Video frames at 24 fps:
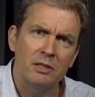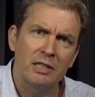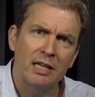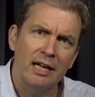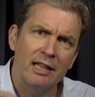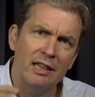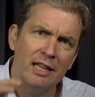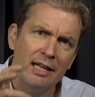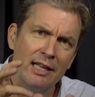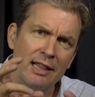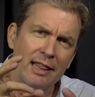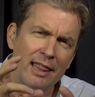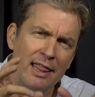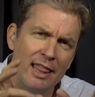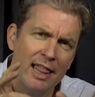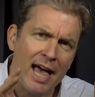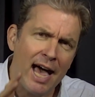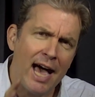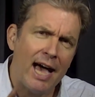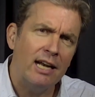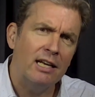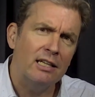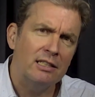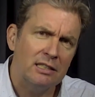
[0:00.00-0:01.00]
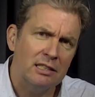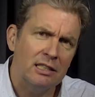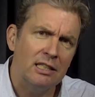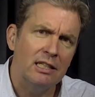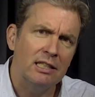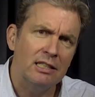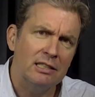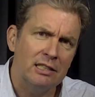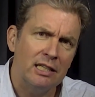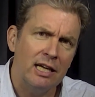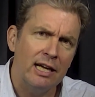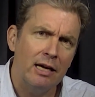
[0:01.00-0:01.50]
And I think that is the
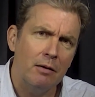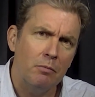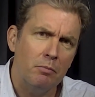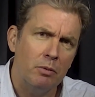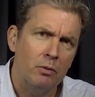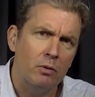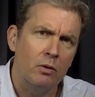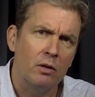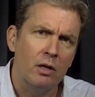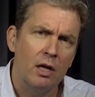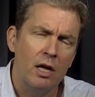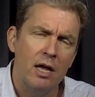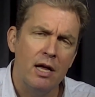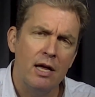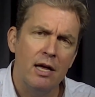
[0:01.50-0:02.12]
example